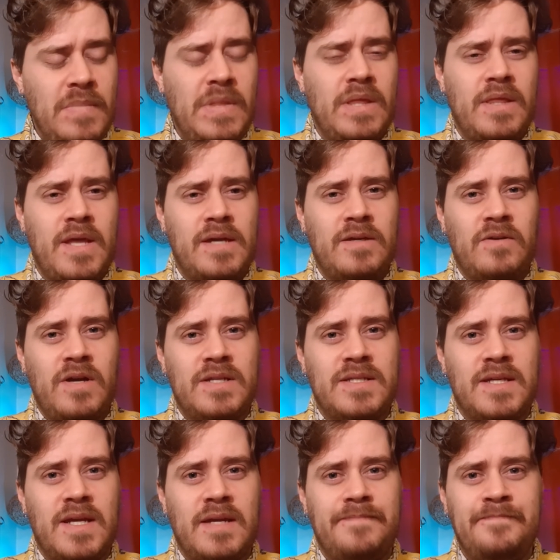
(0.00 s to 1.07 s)
Thank you guys
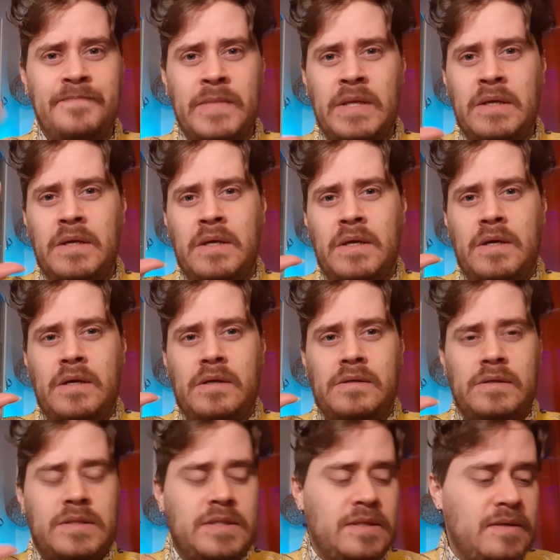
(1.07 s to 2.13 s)
again.
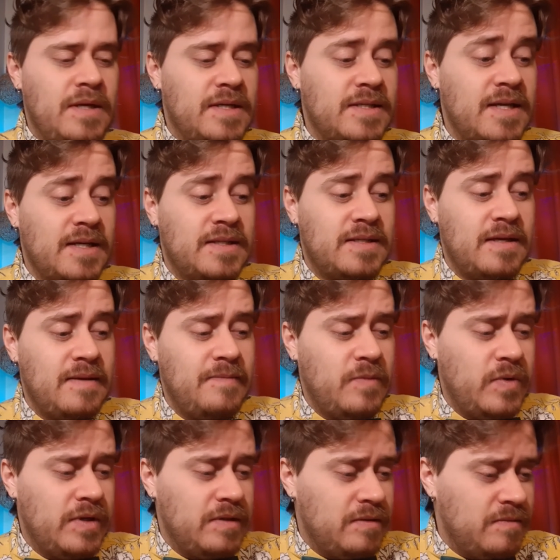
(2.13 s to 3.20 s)
See you guys next time
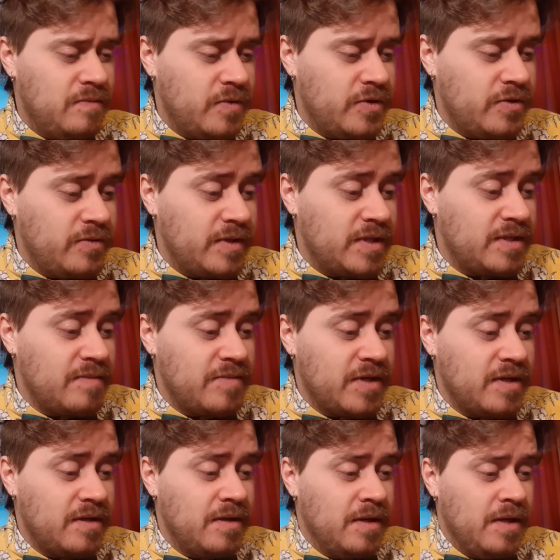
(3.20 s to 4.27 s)
when we're doing
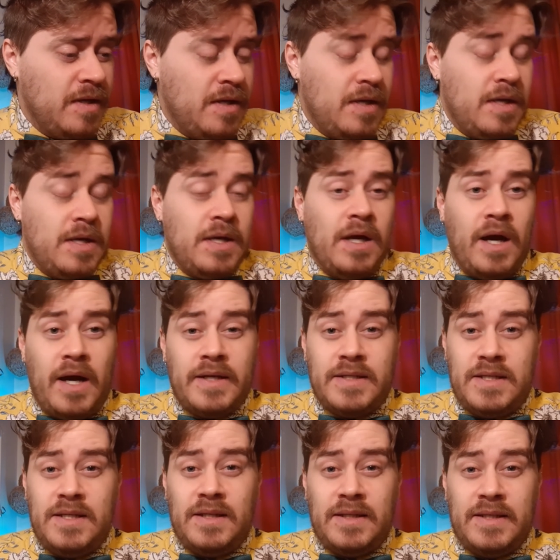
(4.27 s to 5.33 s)
something
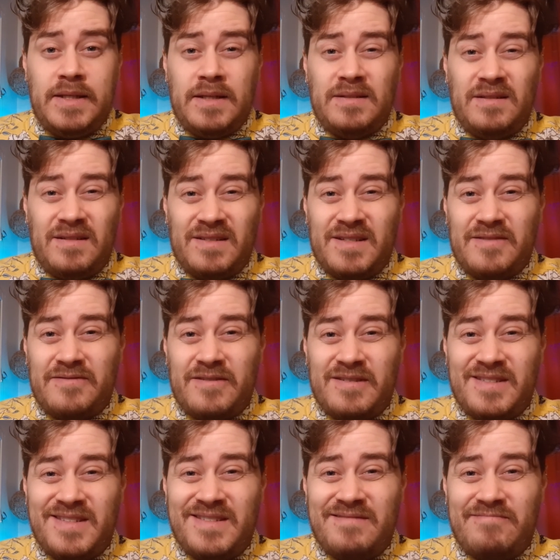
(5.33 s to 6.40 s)
ideally a little different
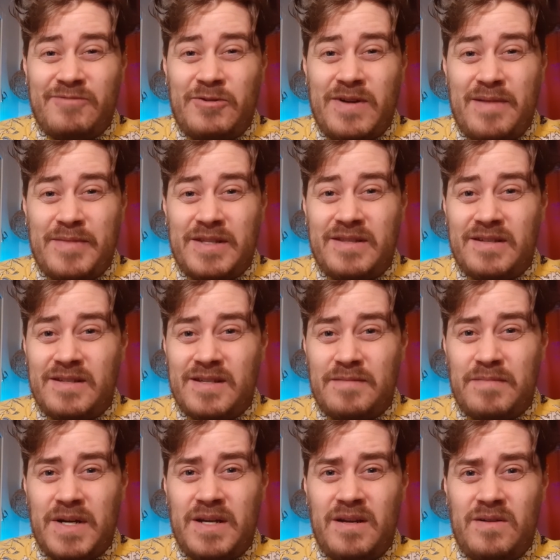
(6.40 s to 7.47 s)
than cramming things up
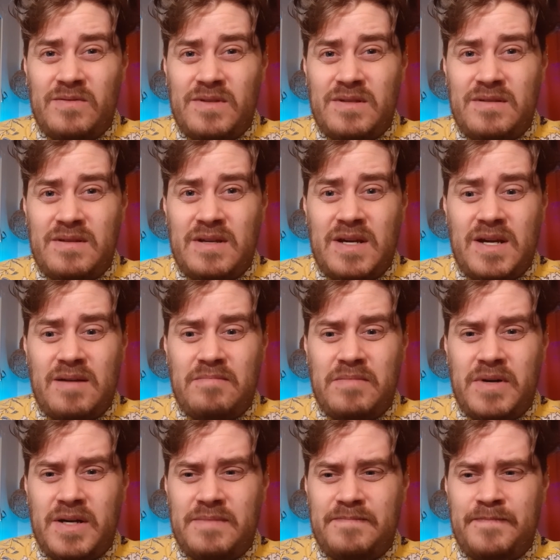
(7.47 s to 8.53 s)
my nose.
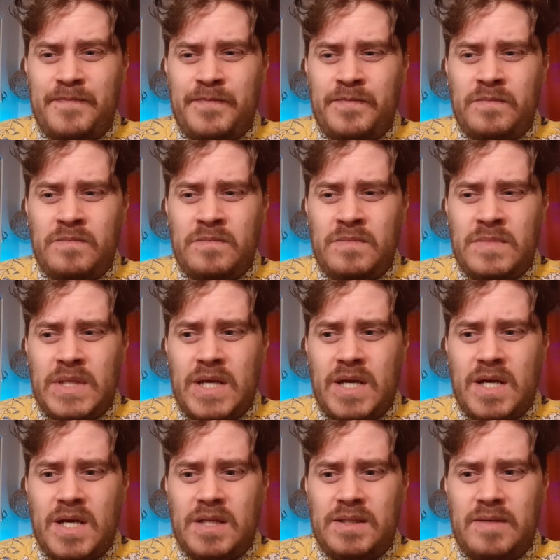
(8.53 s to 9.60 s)
But
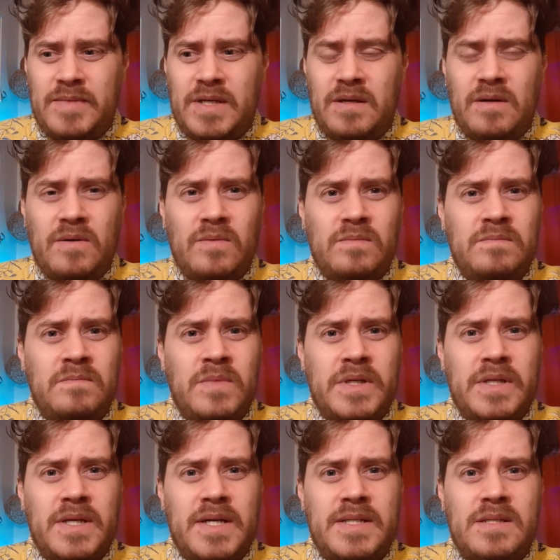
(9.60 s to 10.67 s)
let me know what
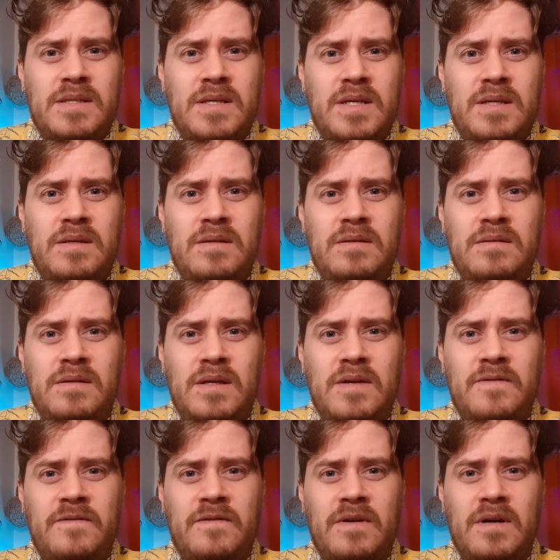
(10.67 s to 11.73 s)
you guys think. If